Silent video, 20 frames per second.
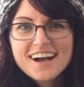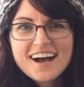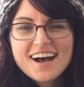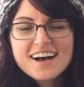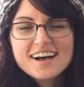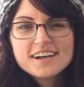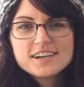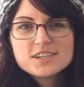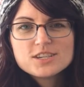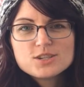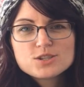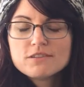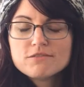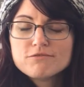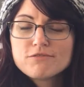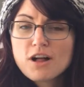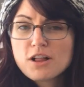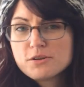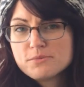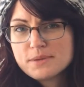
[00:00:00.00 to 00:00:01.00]
uh, you can
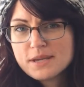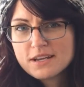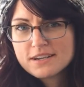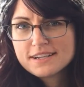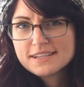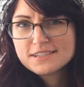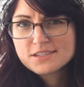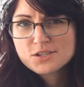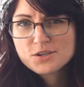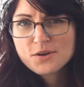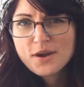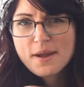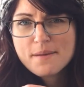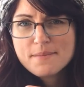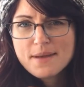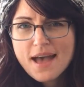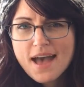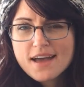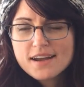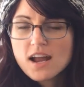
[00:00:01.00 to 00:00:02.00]
follow me on
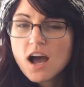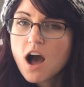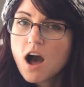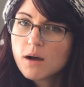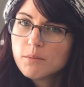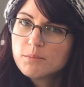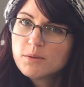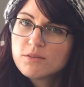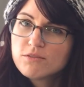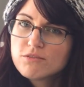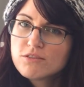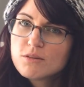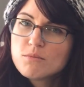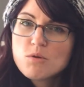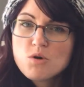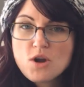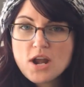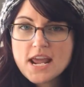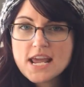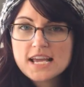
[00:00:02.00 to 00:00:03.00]
Instagram at Hop of the
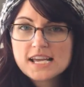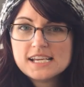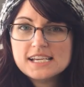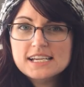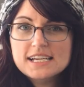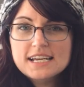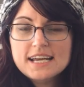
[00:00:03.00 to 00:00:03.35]
Morning.